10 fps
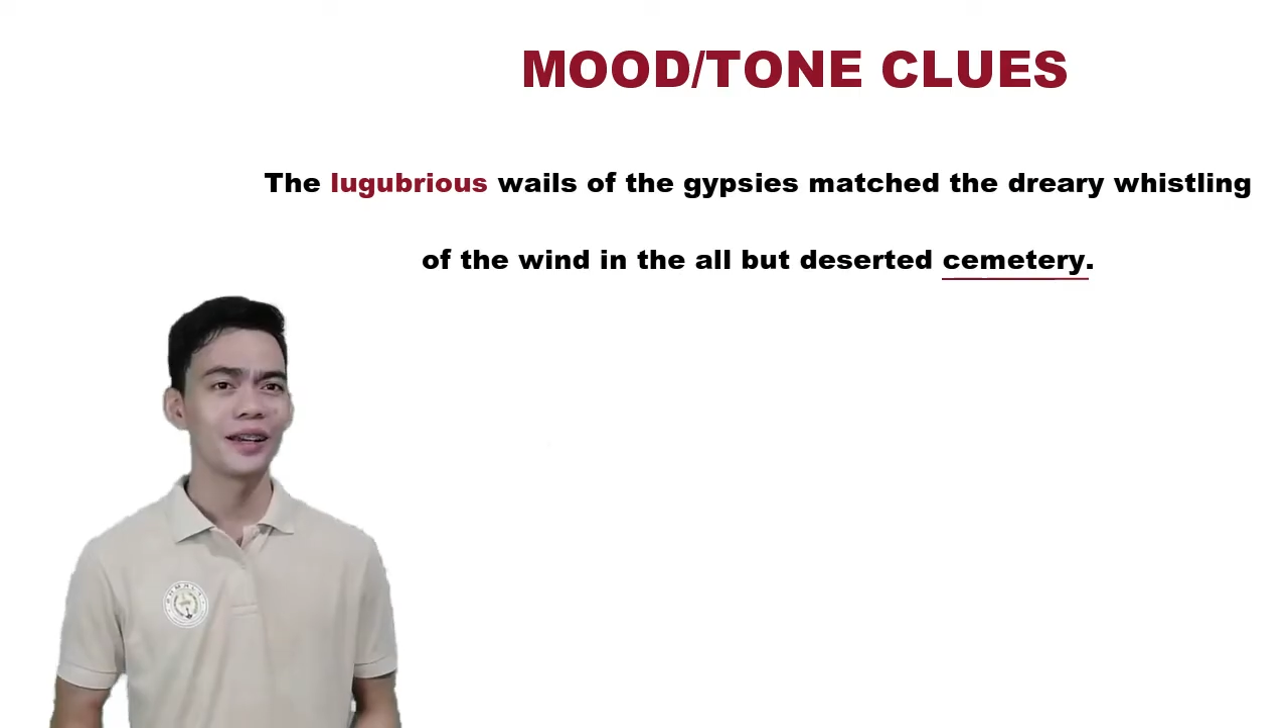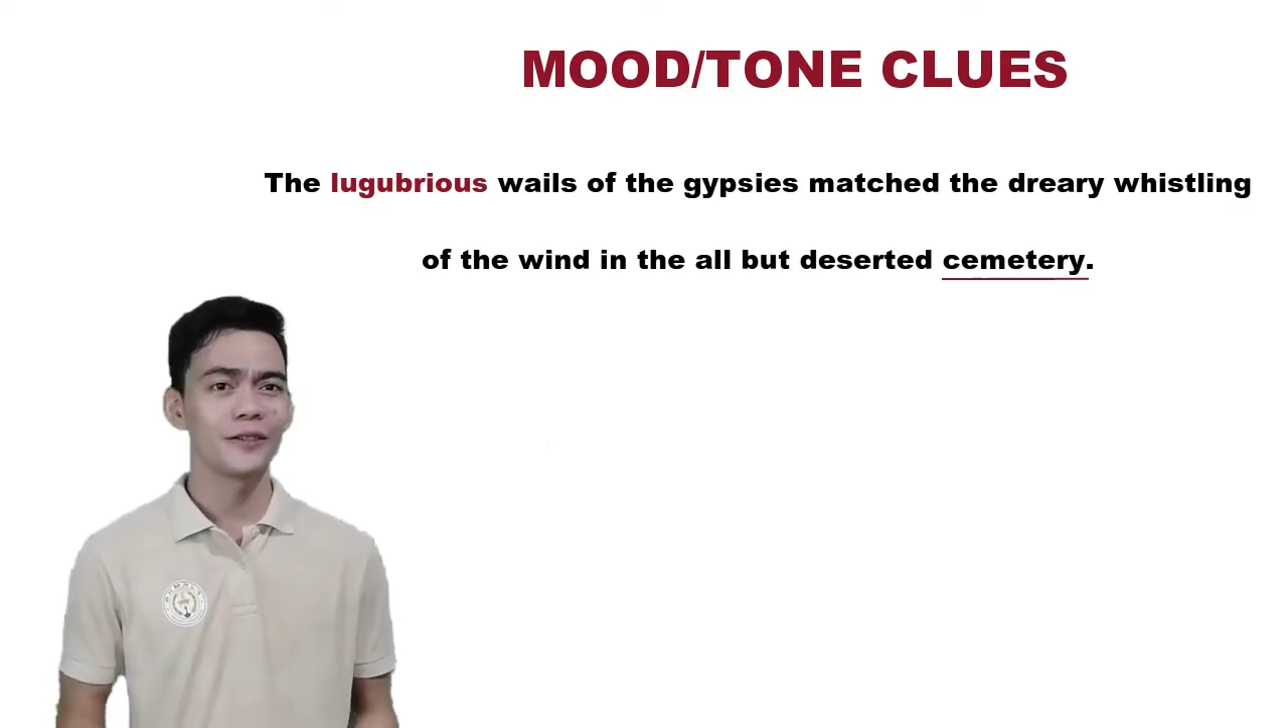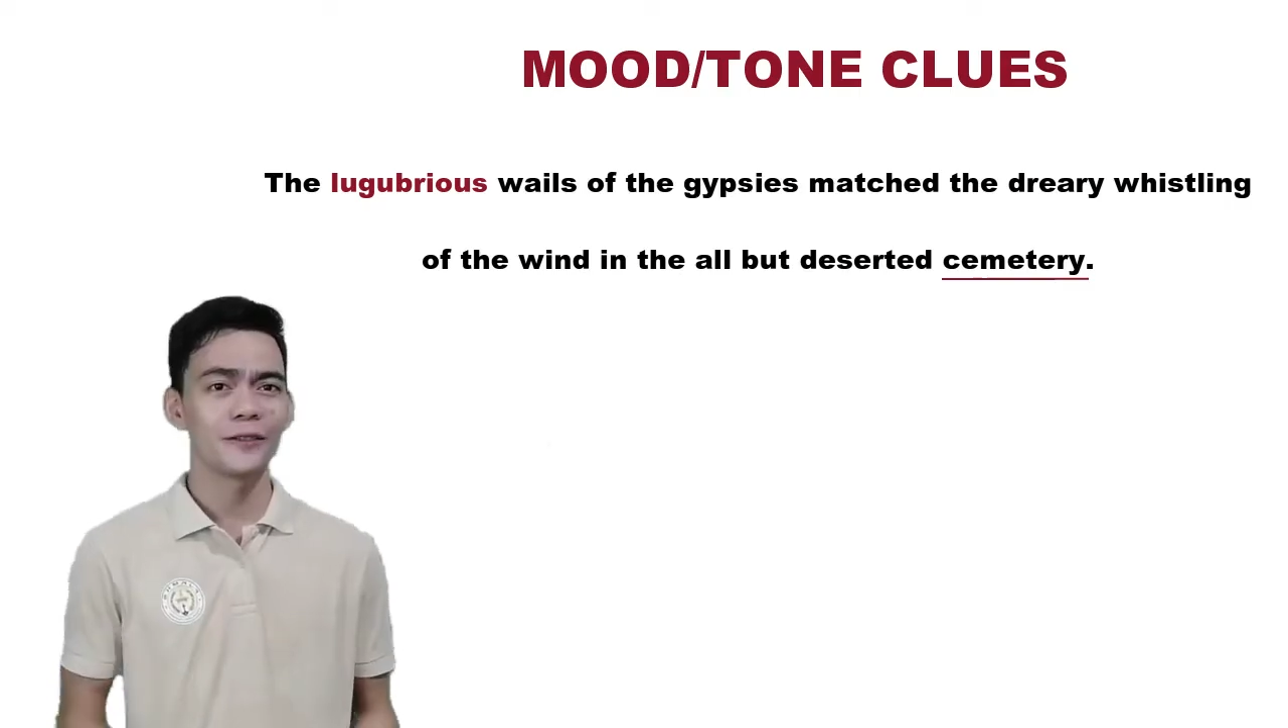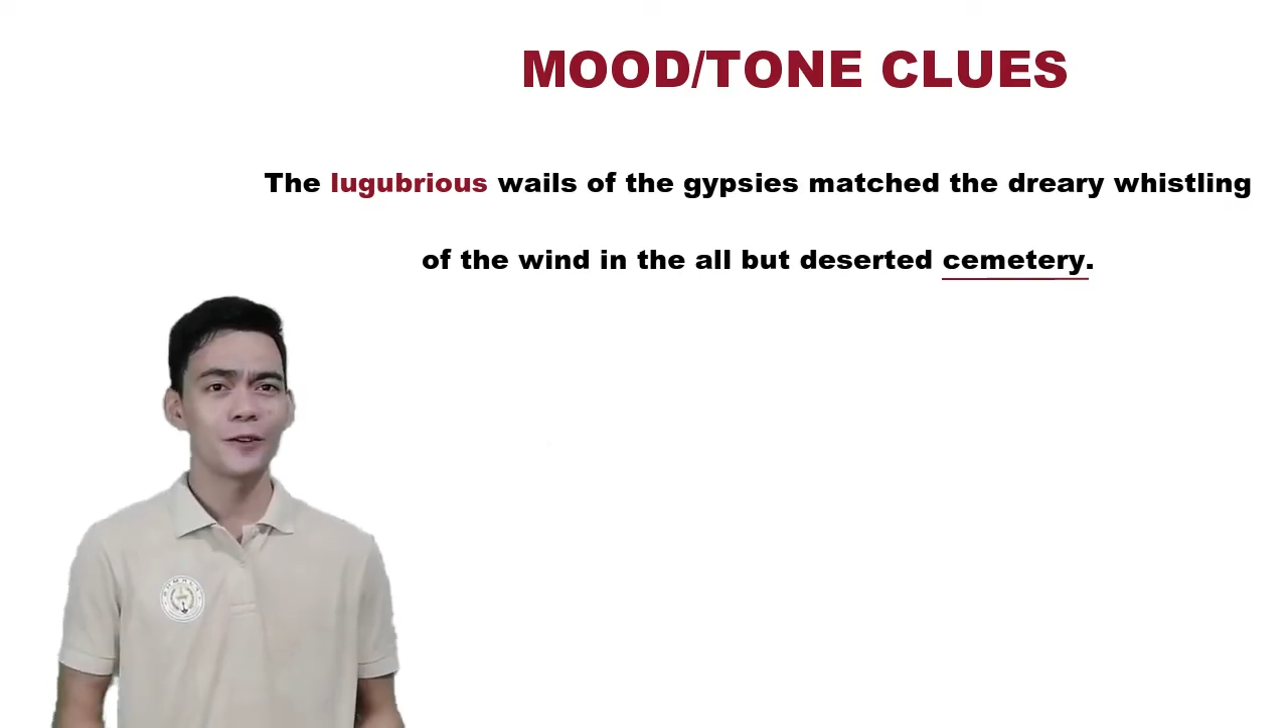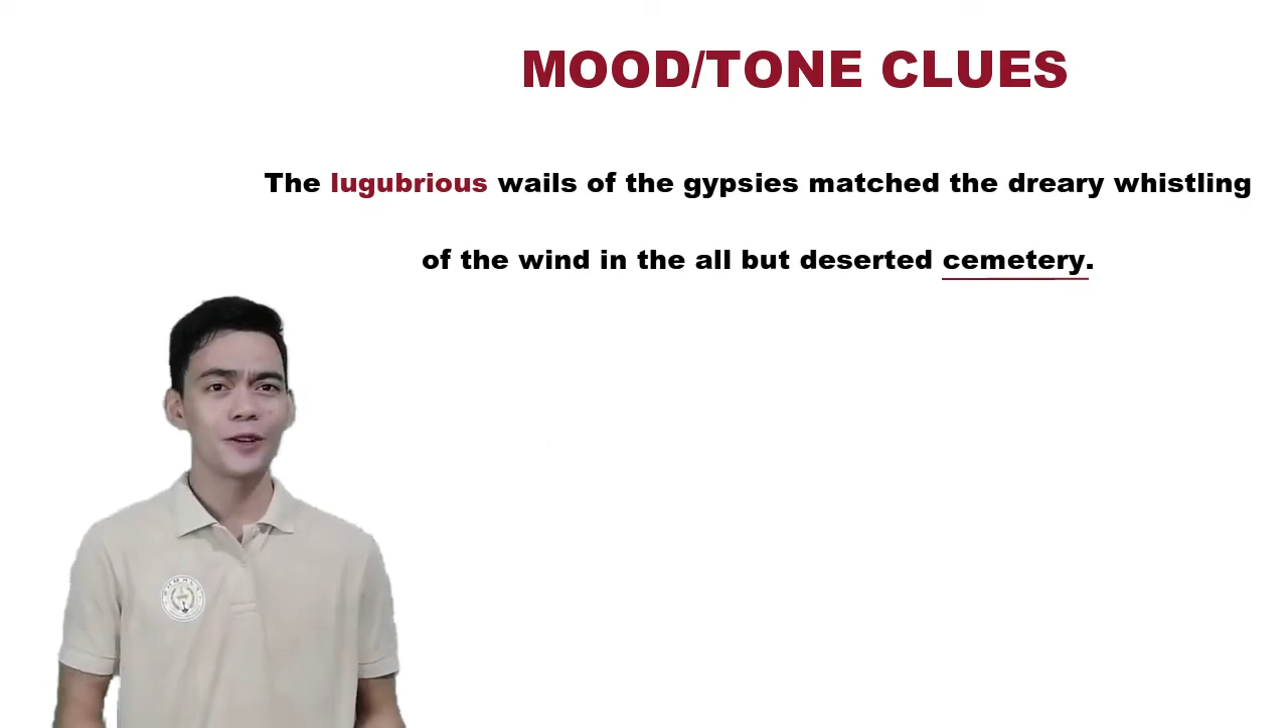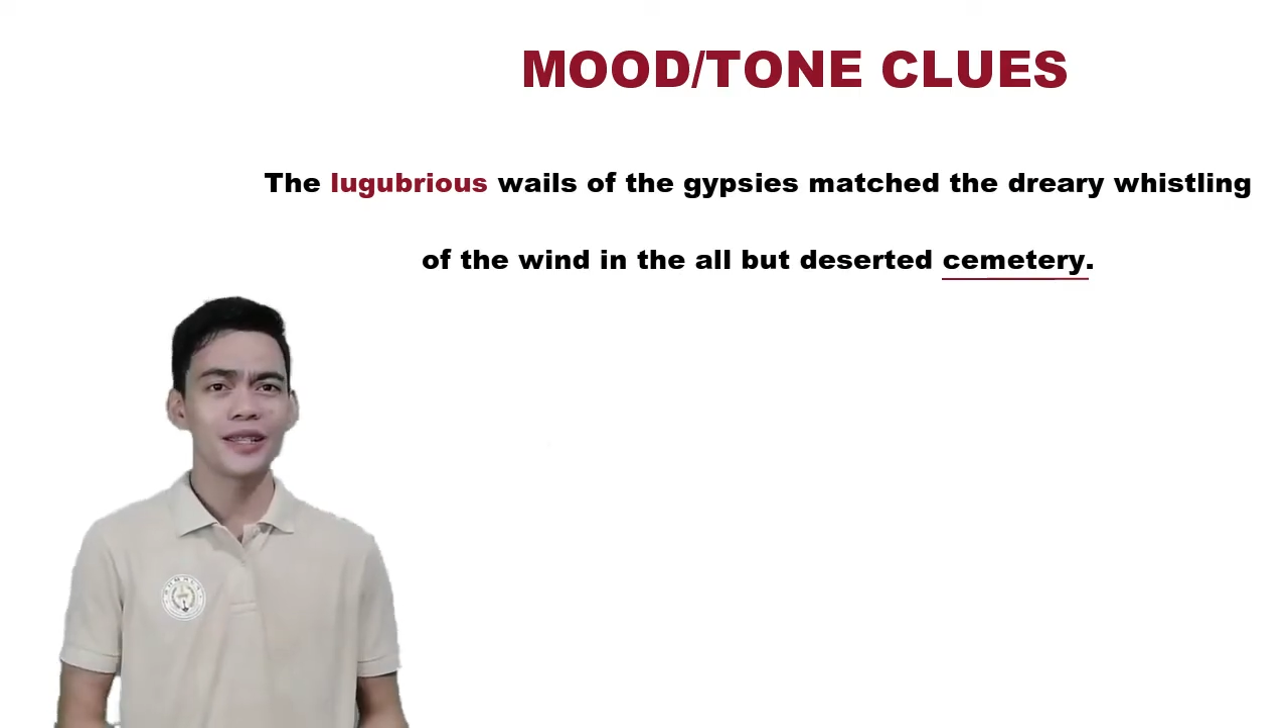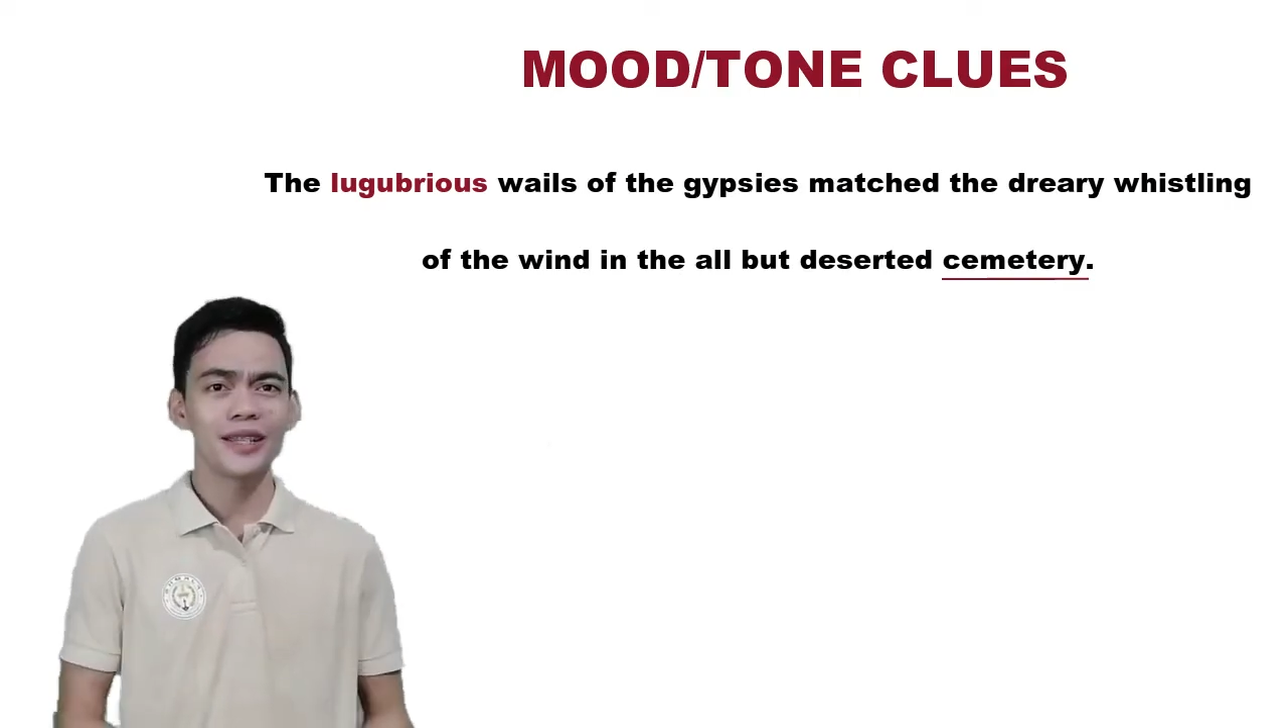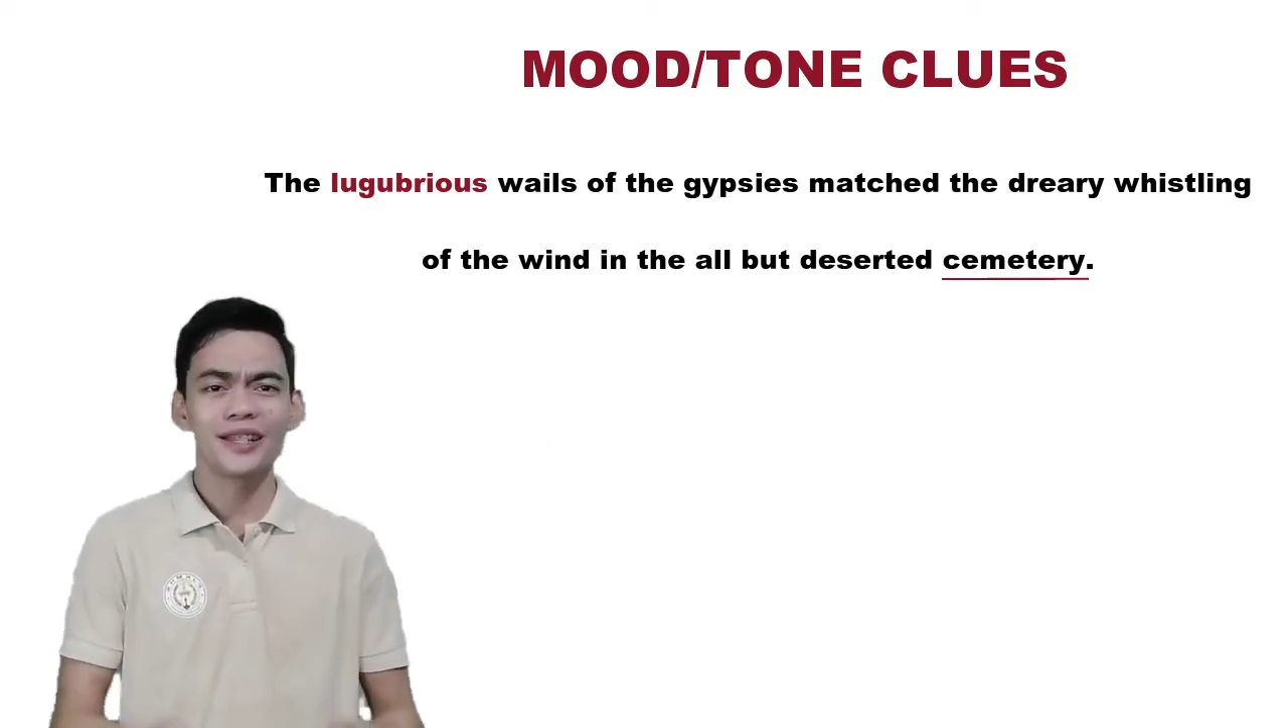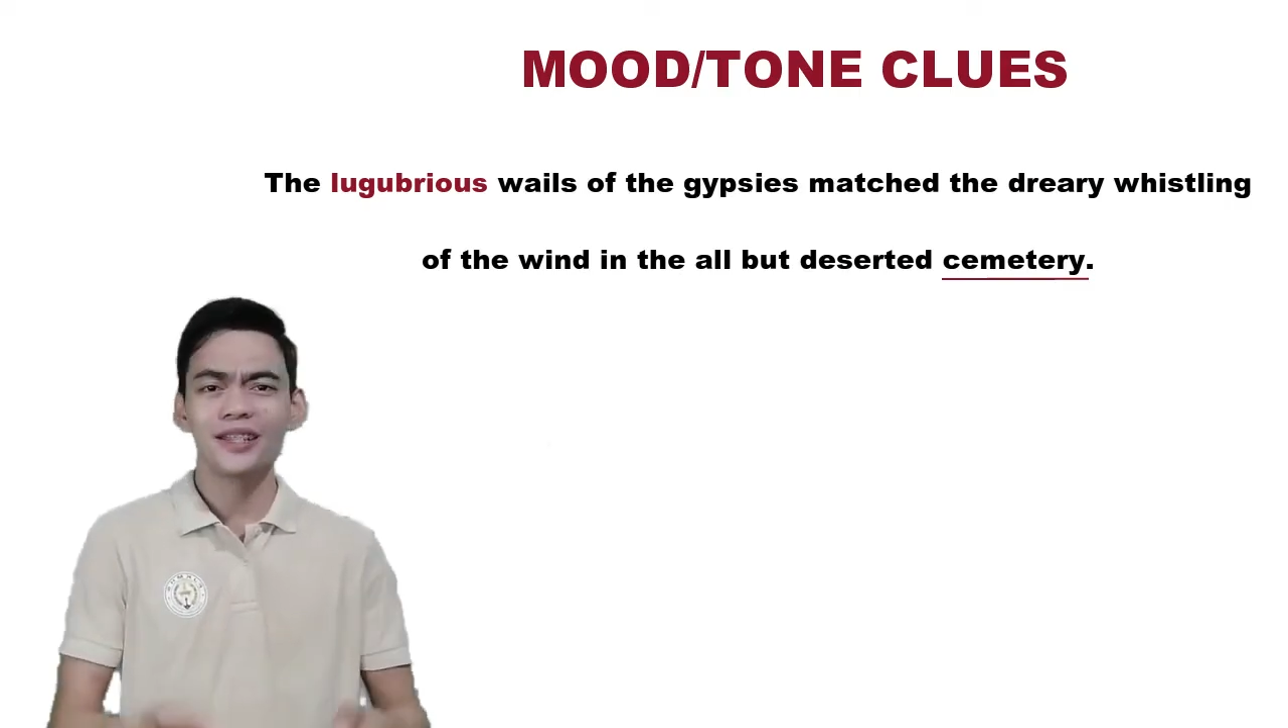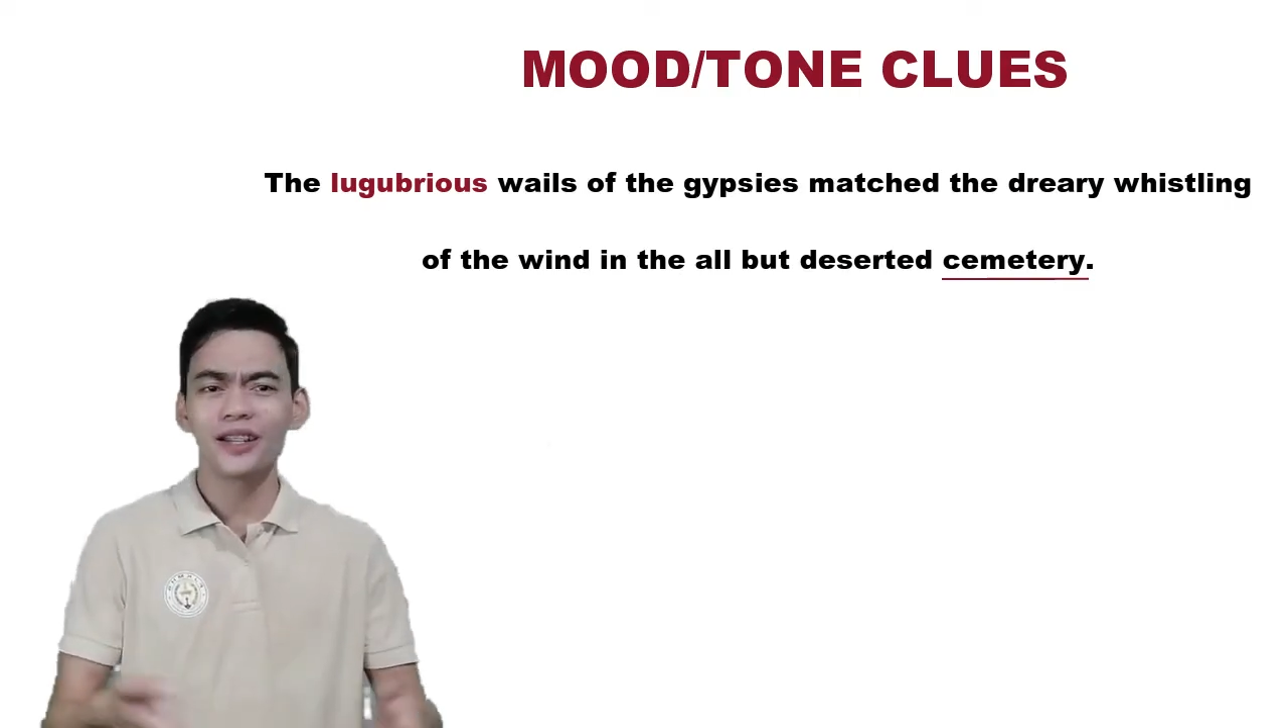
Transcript: Of course, it is